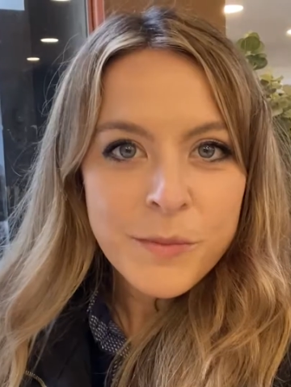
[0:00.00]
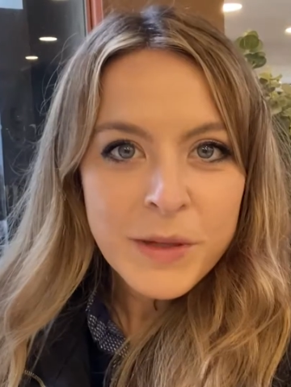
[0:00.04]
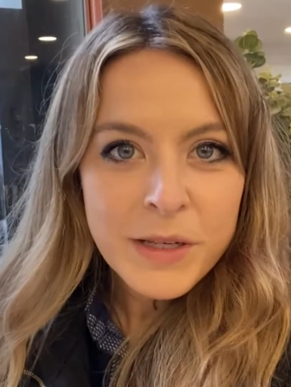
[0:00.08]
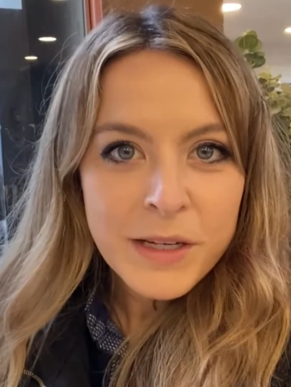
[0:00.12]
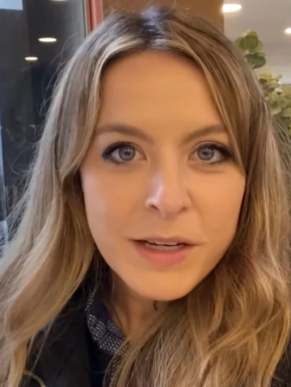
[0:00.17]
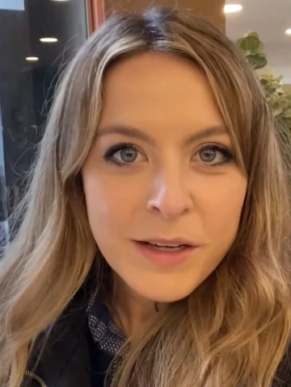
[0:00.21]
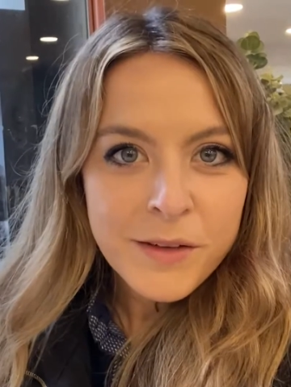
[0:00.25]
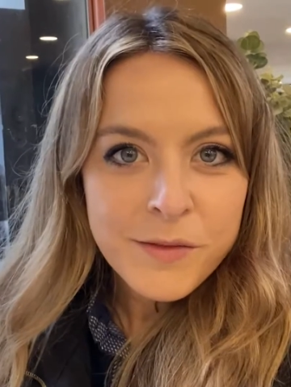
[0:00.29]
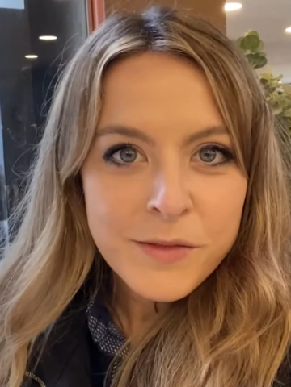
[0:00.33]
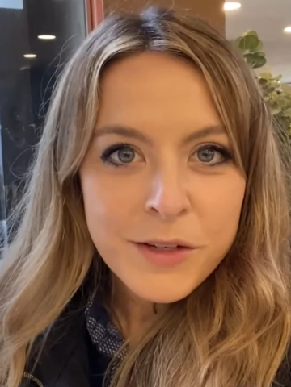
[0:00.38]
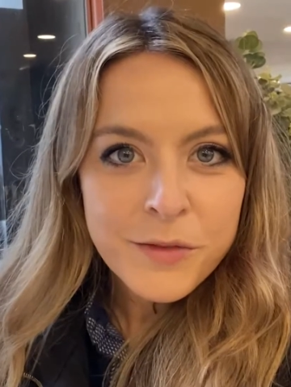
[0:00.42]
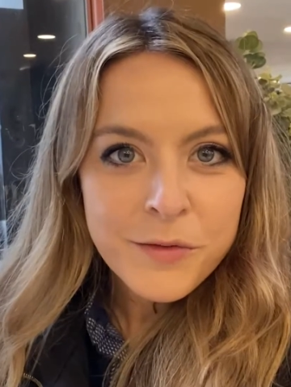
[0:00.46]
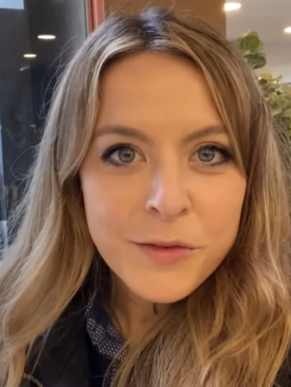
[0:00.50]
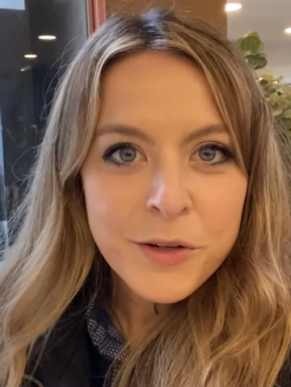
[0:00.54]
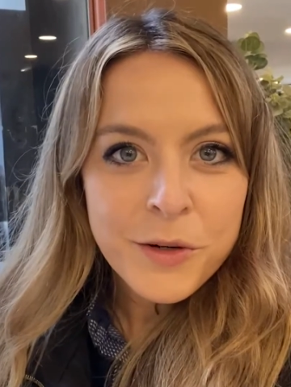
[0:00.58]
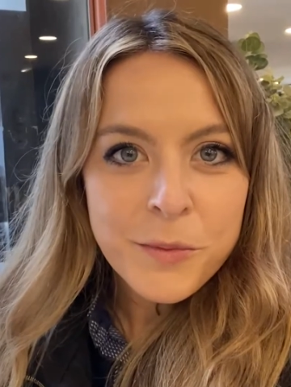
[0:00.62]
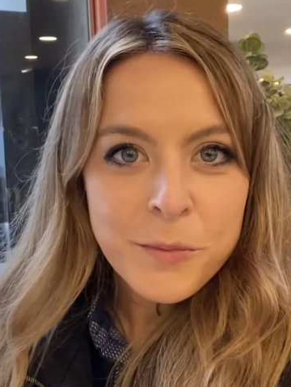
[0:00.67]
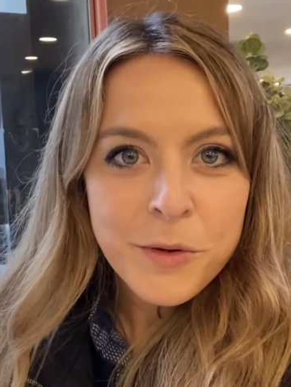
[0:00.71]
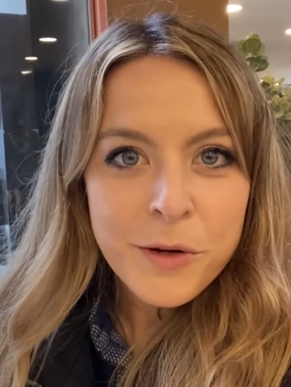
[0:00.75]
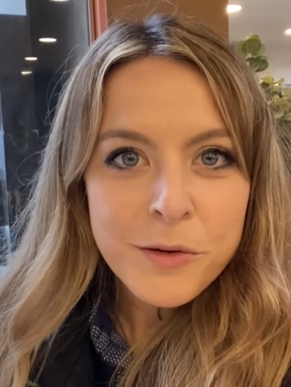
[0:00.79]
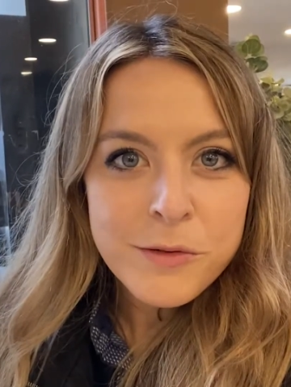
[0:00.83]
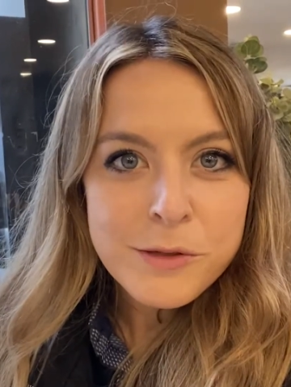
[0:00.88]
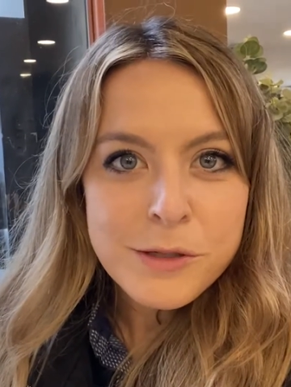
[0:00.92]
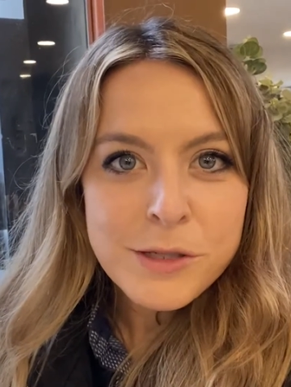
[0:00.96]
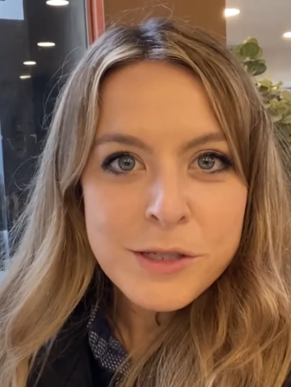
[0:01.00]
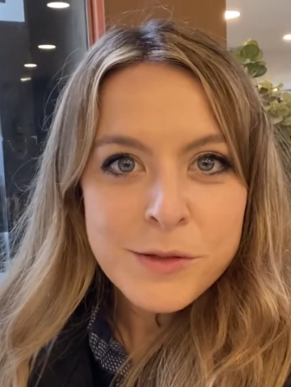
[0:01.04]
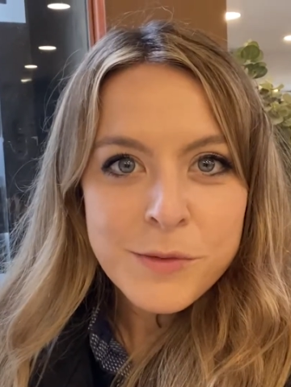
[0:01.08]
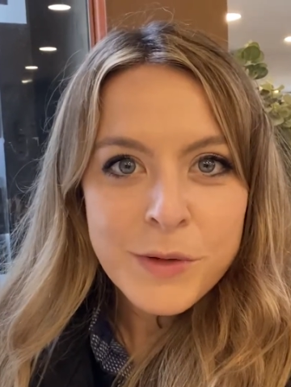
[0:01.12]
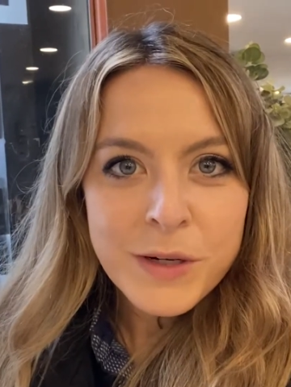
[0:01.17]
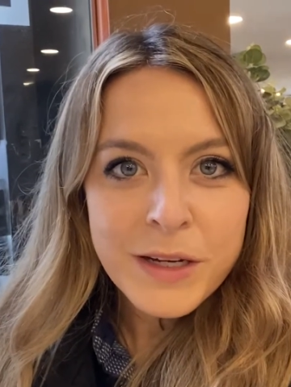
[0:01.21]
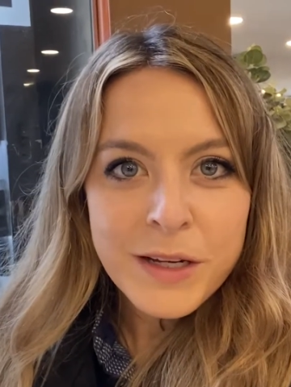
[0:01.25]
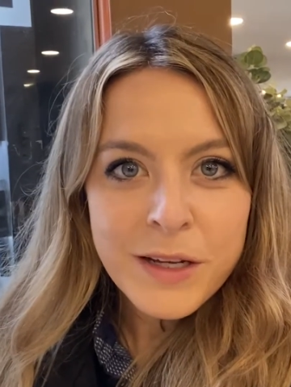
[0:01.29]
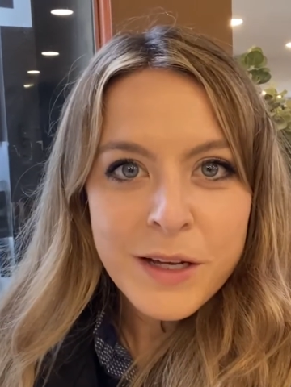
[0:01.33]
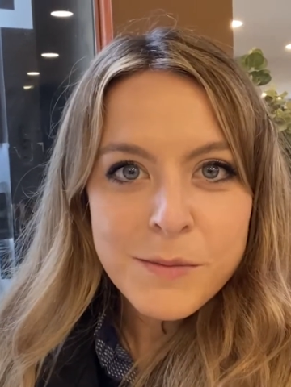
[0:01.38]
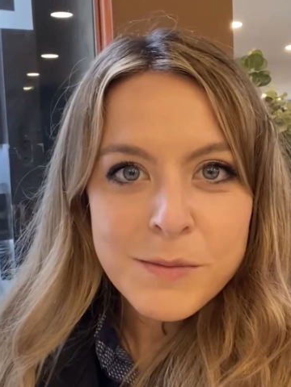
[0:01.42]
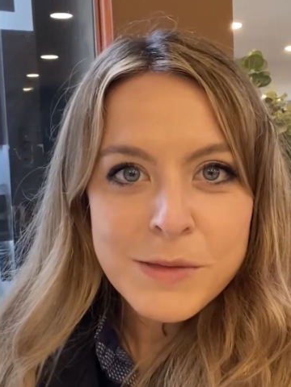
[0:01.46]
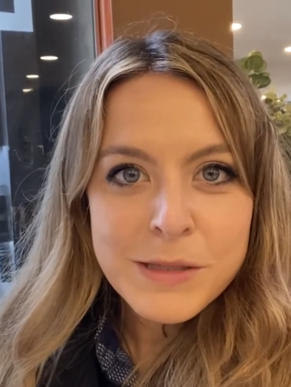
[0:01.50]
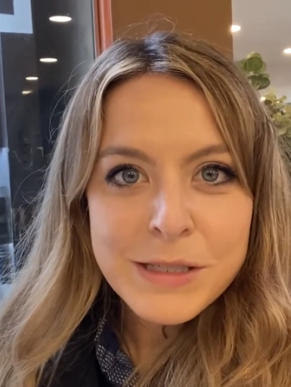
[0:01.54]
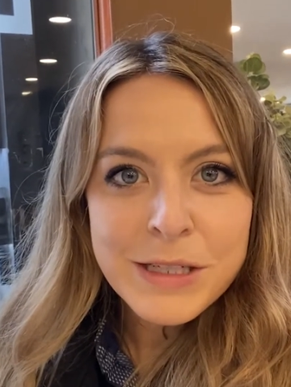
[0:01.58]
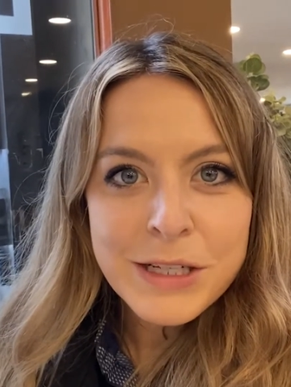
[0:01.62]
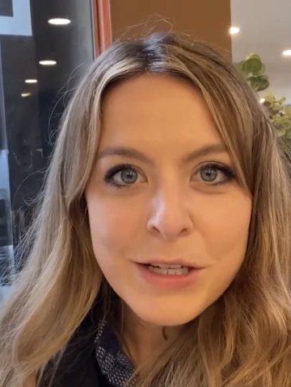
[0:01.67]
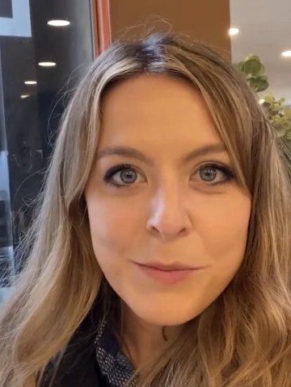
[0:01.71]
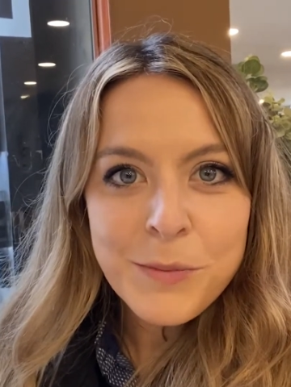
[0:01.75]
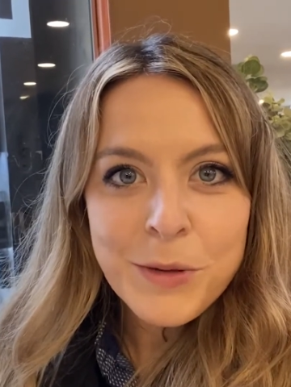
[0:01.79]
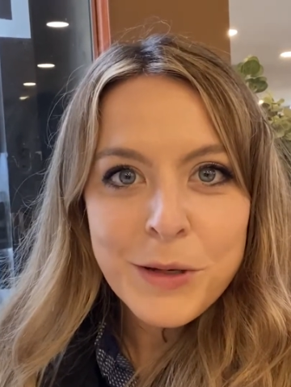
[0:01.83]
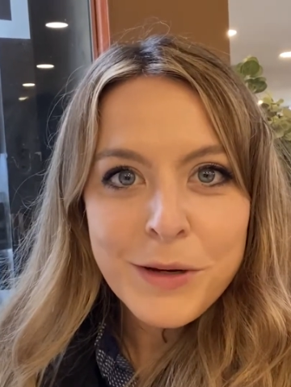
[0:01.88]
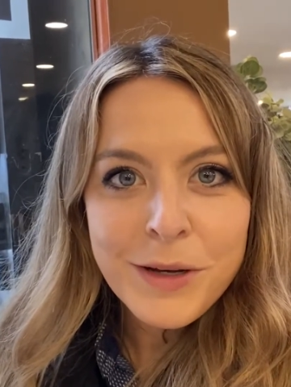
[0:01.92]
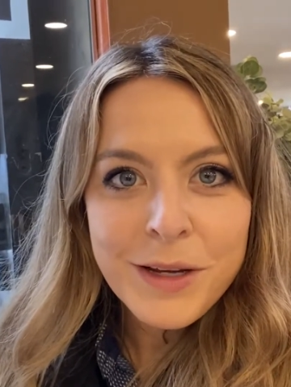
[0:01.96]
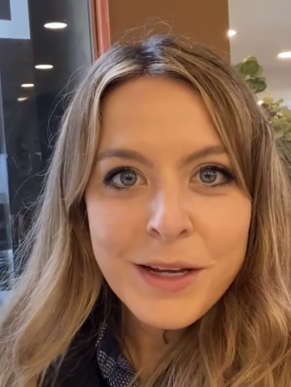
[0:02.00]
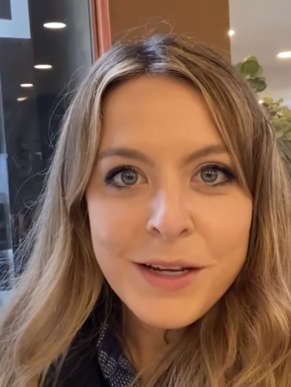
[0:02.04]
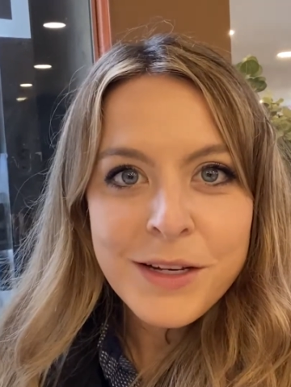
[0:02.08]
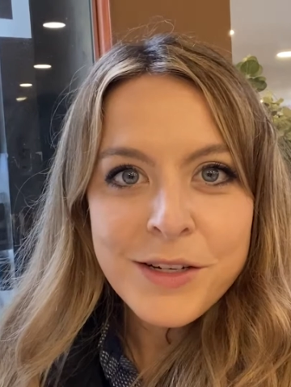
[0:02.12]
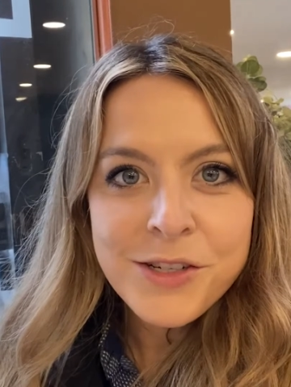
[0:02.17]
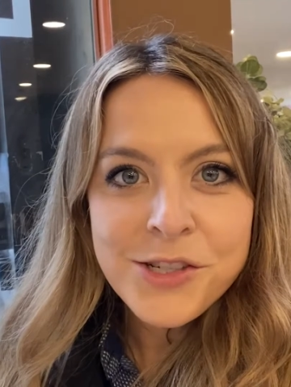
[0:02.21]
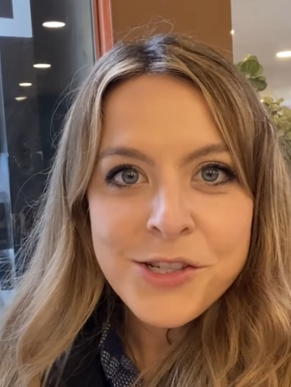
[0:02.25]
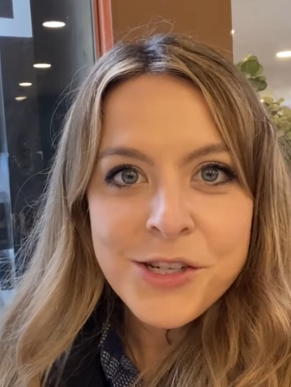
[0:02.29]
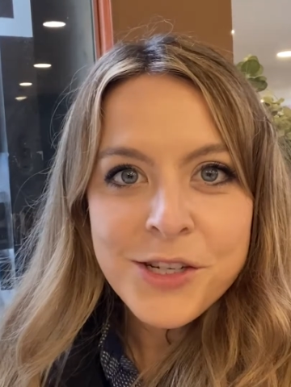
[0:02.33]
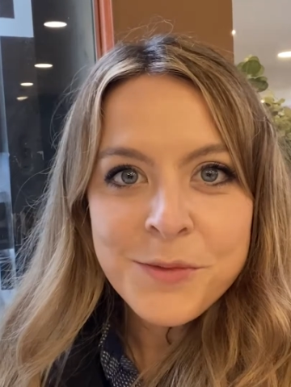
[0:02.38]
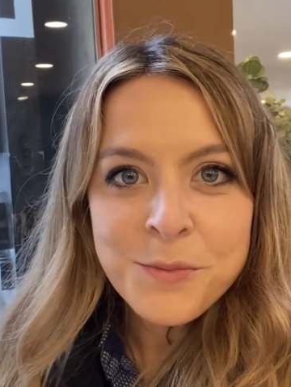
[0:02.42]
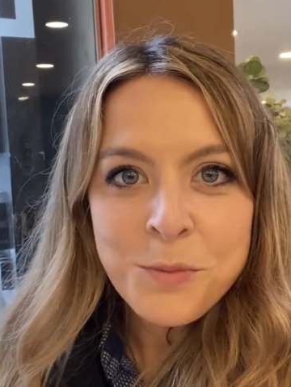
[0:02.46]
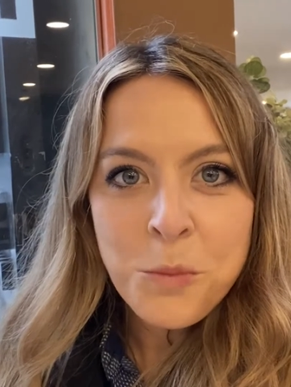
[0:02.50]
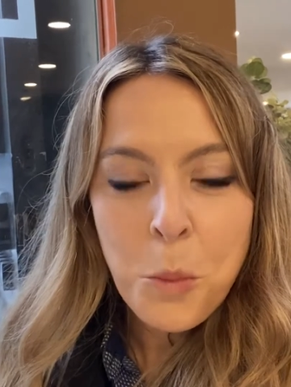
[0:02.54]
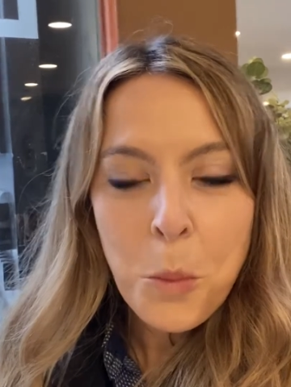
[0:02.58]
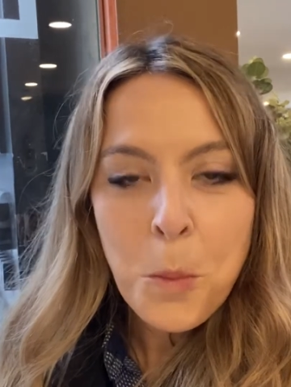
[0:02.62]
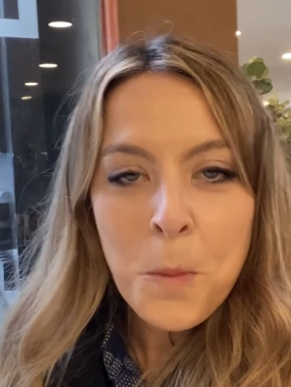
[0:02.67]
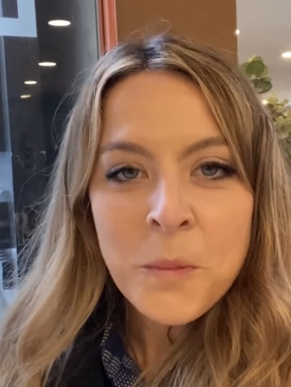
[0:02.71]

and I have different approaches when it comes to communication.